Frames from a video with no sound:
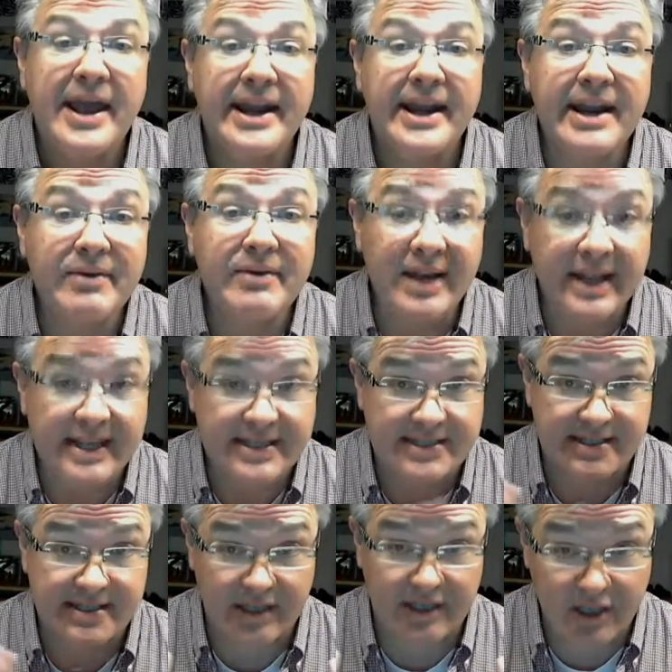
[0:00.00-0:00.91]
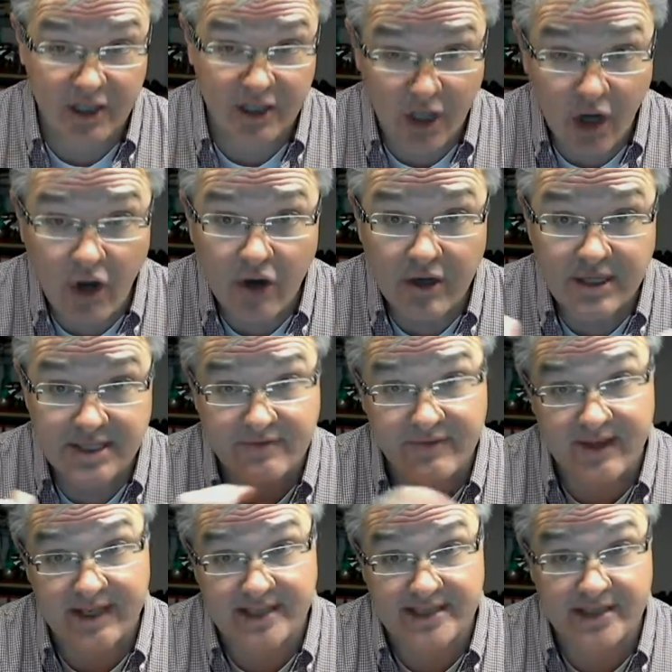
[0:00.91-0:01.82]
Nevertheless, the longest
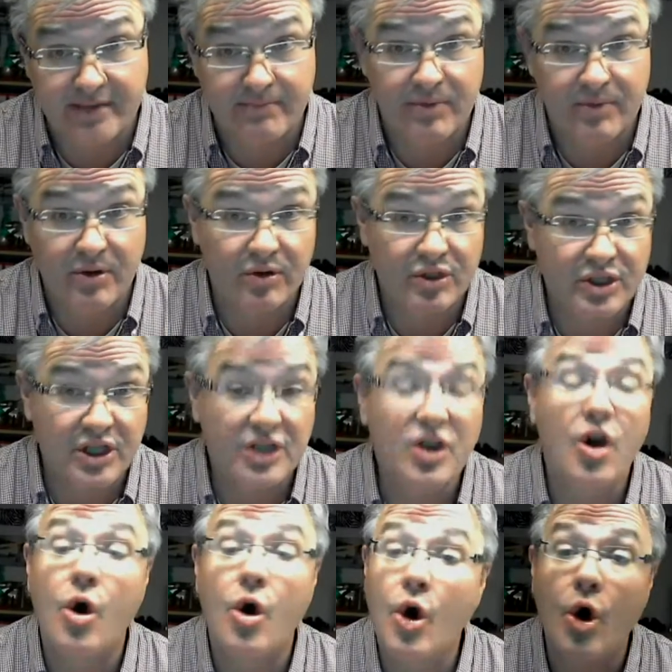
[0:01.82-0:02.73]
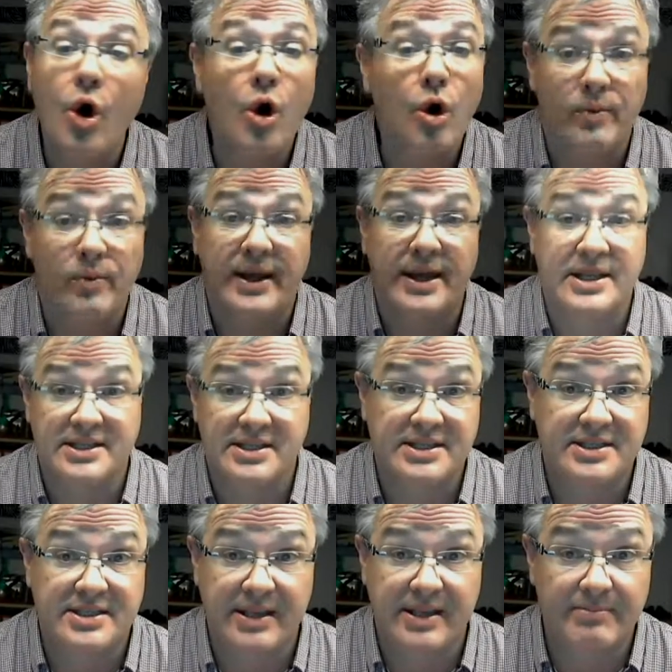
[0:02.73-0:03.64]
phase in a project always
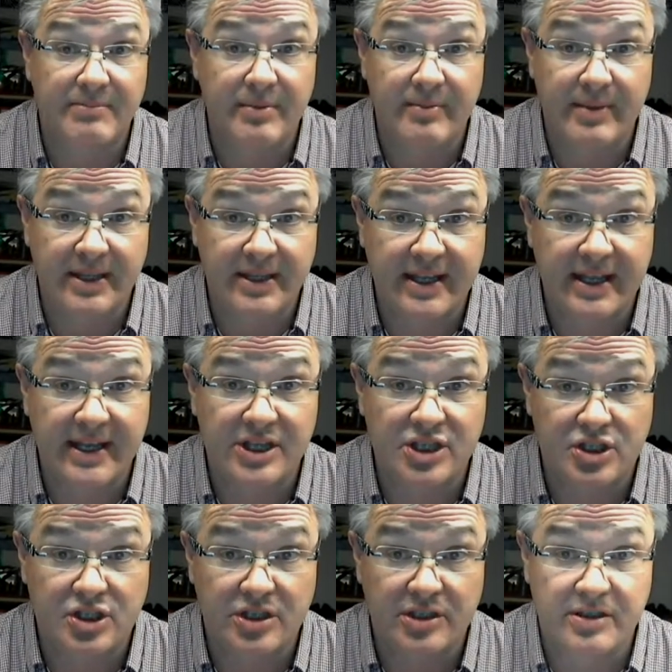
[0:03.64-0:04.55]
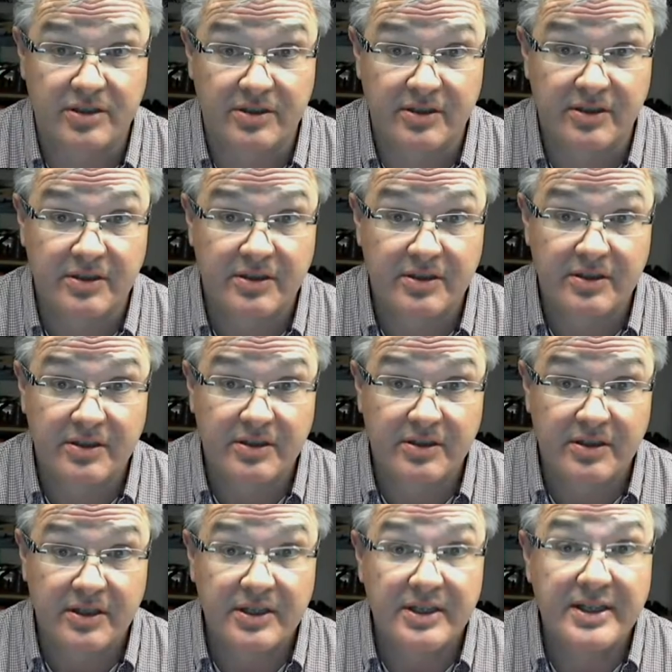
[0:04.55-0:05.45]
is the implementation.
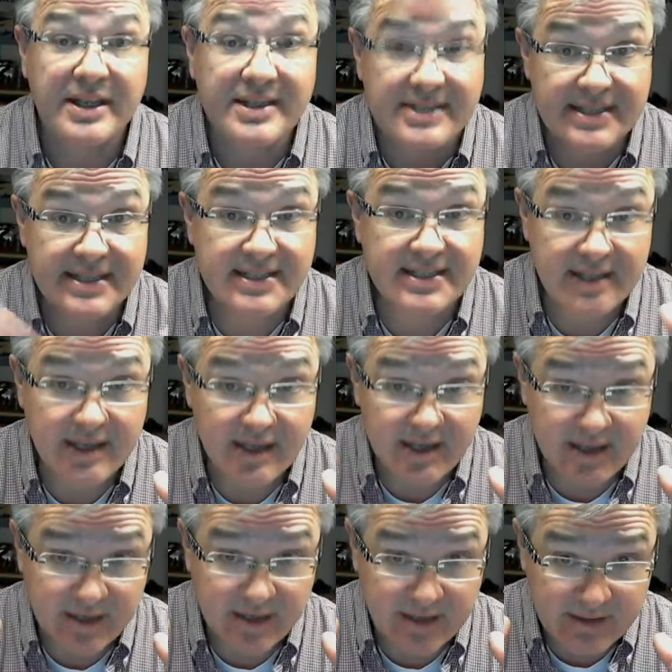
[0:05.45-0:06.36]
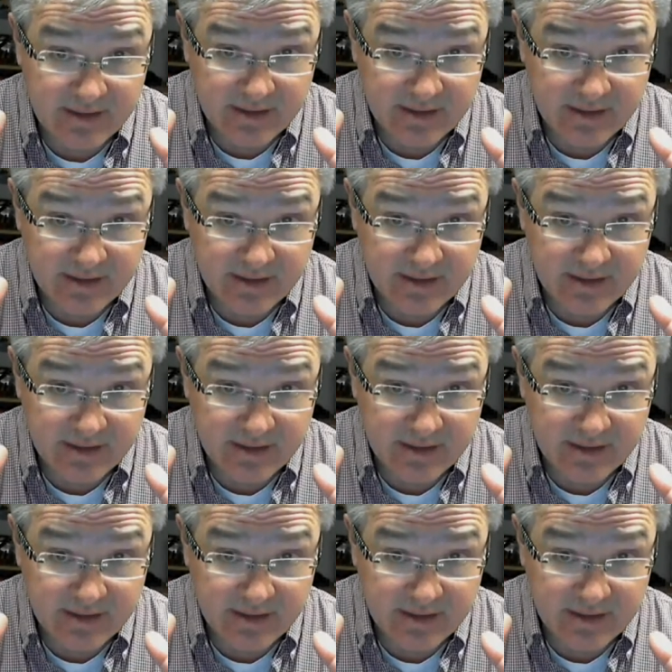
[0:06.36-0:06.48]
This is the